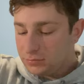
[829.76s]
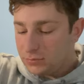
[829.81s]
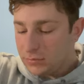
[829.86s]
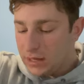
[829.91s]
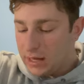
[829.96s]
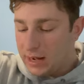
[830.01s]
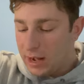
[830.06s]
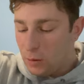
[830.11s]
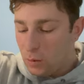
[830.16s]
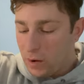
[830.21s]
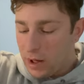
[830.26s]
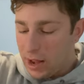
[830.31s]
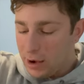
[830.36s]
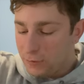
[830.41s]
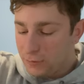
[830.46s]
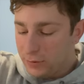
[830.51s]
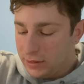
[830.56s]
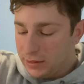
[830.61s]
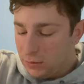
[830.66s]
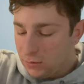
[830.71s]
And I, I
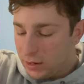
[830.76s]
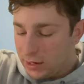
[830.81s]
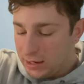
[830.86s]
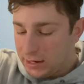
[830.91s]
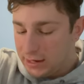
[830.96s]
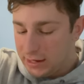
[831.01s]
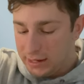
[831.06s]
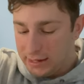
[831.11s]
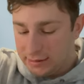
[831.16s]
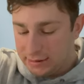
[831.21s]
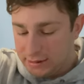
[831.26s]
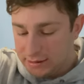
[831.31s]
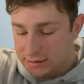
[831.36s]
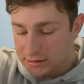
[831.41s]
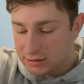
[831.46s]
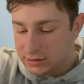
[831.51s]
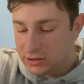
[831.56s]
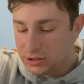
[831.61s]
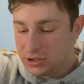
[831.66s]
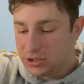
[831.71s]
really wanted to get
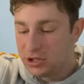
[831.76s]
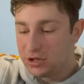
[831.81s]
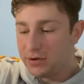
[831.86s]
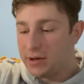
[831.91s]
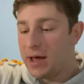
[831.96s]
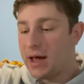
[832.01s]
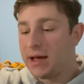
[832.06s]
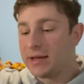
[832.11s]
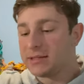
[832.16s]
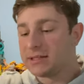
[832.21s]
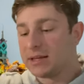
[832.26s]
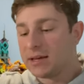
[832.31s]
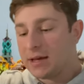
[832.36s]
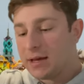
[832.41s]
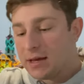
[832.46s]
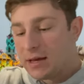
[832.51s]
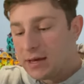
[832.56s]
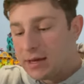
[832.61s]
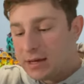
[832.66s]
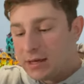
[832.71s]
this to you guys
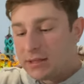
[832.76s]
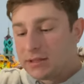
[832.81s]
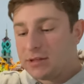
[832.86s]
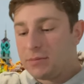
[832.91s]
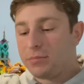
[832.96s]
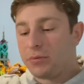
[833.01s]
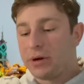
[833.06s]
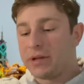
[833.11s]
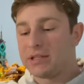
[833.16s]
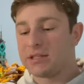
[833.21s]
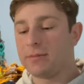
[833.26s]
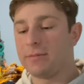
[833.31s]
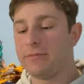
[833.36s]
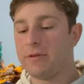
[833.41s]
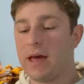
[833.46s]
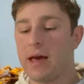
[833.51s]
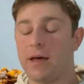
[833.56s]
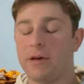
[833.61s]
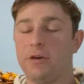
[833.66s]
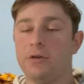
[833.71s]
to bring some
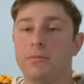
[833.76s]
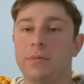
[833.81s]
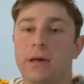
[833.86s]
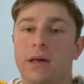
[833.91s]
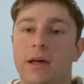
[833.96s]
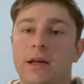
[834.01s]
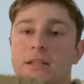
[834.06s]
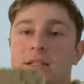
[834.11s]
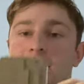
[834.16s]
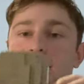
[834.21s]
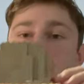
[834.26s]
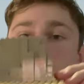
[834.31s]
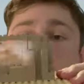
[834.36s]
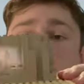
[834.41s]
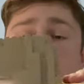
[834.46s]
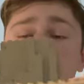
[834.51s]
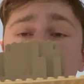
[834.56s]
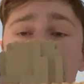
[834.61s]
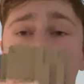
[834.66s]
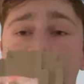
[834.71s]
value because
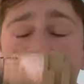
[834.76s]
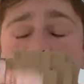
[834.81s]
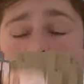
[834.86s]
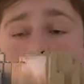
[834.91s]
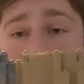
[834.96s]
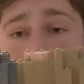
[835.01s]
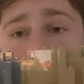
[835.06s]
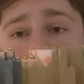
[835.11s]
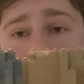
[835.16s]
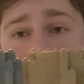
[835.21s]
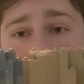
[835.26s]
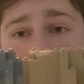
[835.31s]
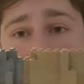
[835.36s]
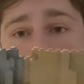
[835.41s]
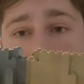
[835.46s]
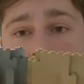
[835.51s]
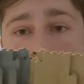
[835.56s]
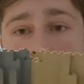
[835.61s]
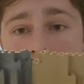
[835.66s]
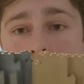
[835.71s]
this is a cheaper
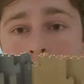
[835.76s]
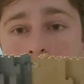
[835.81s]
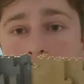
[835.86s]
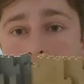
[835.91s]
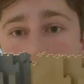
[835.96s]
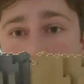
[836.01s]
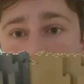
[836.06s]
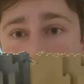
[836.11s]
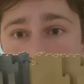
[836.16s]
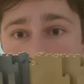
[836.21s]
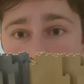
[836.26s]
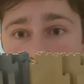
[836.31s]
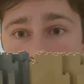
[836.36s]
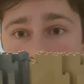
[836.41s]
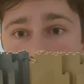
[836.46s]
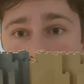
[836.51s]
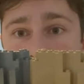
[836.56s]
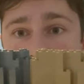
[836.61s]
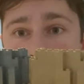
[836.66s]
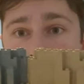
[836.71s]
alternative.
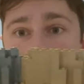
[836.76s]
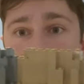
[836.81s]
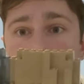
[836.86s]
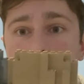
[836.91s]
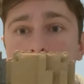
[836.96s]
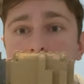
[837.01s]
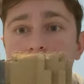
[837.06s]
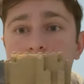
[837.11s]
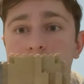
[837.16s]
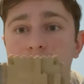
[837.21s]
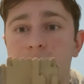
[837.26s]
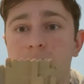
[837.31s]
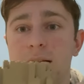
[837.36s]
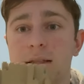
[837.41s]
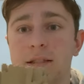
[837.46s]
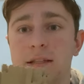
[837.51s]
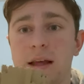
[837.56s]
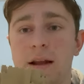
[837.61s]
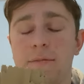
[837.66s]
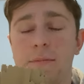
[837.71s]
It really is.
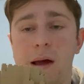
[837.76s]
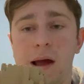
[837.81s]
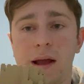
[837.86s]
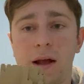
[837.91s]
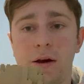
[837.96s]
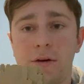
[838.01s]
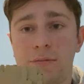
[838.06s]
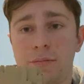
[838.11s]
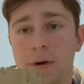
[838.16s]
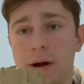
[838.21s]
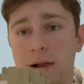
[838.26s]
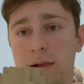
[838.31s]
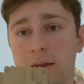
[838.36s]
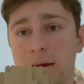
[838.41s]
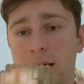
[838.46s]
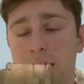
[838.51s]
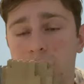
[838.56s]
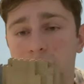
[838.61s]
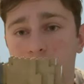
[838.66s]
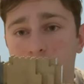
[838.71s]
Instead of buying off
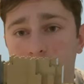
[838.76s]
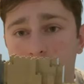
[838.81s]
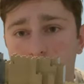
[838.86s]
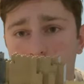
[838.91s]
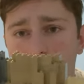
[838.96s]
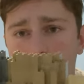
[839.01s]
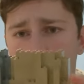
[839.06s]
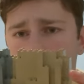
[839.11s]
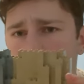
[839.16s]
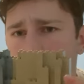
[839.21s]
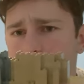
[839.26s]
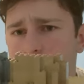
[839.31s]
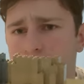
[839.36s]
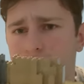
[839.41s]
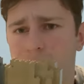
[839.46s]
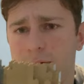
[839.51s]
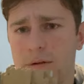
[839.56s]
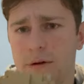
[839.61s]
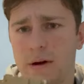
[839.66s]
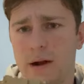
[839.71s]
Bricklink or even, I believe
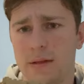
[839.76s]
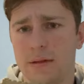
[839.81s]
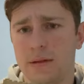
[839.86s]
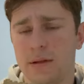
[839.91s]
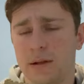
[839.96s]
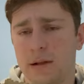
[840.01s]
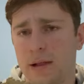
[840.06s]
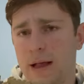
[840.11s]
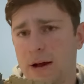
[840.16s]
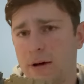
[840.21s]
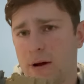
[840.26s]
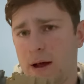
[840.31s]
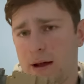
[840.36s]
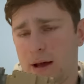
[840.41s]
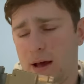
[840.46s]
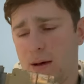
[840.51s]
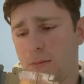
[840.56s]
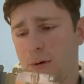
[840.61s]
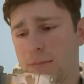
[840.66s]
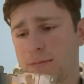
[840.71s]
if they're on the
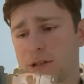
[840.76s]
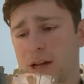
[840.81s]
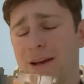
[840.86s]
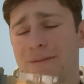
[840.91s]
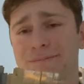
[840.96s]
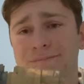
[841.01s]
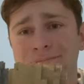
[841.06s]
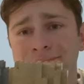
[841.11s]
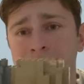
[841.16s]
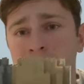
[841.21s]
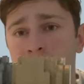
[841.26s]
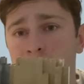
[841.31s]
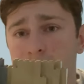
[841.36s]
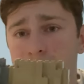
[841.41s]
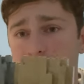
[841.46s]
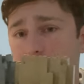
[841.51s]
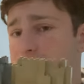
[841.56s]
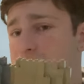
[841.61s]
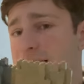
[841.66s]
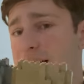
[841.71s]
lego.com website,
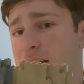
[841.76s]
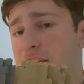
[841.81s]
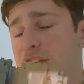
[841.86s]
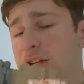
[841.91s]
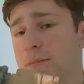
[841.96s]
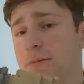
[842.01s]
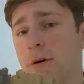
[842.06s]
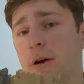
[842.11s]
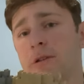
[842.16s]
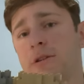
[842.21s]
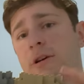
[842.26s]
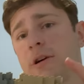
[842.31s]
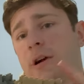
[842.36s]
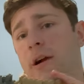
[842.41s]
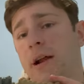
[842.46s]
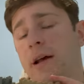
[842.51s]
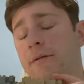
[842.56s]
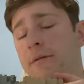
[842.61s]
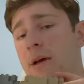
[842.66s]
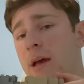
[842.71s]
this is a cheaper
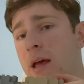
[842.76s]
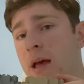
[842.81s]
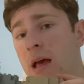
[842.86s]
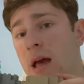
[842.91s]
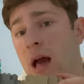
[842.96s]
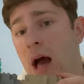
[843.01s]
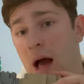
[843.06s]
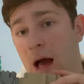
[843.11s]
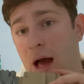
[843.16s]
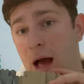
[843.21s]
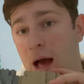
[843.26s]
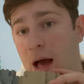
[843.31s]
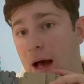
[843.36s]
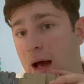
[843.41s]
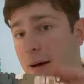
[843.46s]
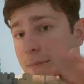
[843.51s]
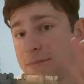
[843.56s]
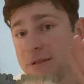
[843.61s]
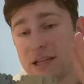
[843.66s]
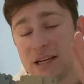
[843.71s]
alternative.
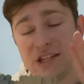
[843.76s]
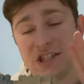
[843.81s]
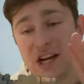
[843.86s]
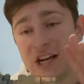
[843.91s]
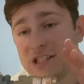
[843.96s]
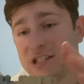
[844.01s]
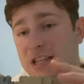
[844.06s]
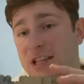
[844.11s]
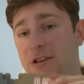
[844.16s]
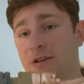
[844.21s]
I'm suggesting